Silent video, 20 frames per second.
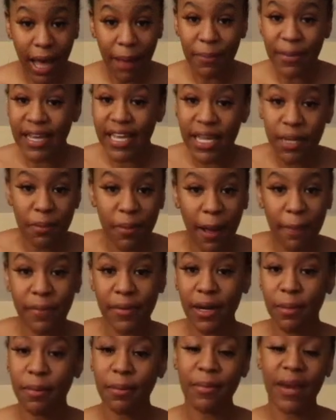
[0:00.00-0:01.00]
I'm gonna keep
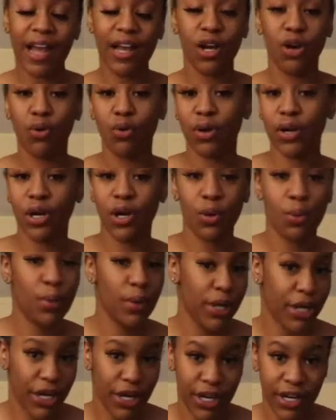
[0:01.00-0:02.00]
popping up. I'm not going
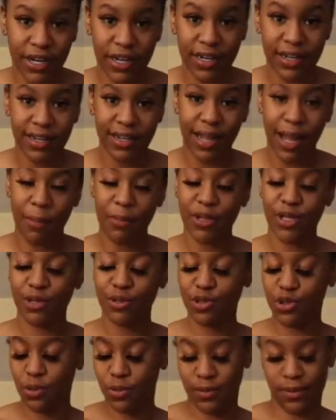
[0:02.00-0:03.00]
nowhere. I'm a
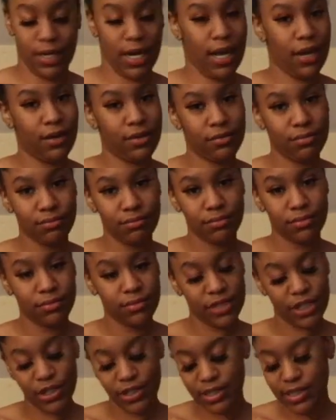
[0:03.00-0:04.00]
YouTuber now.
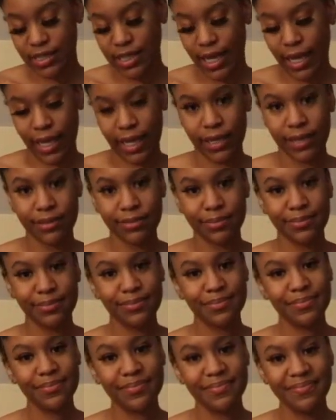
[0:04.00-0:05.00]
I'm here to stay.
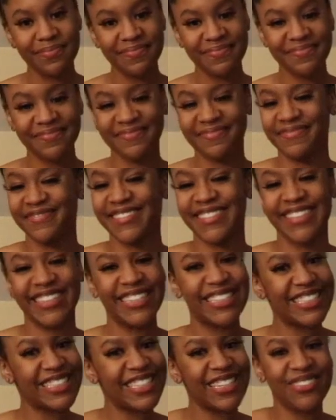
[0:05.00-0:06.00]

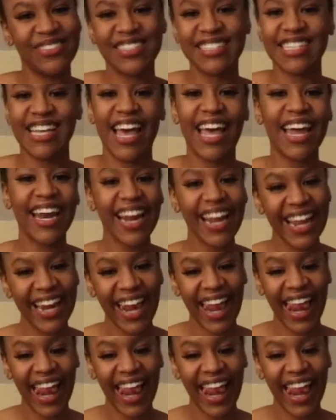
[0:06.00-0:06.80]
So let's get.